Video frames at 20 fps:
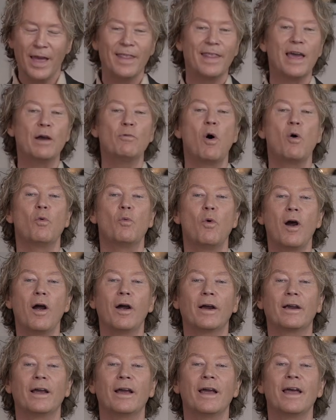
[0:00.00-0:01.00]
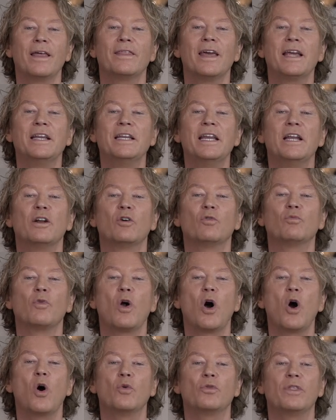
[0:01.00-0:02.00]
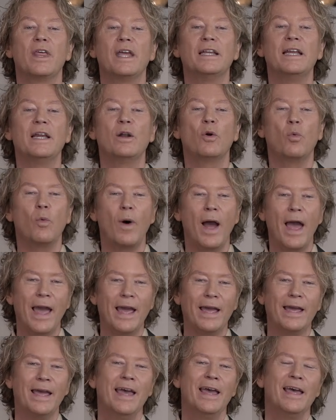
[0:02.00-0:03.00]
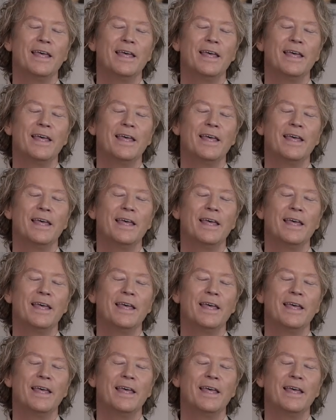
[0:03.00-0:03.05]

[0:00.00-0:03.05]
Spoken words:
They won't work. They need a road. They need a way.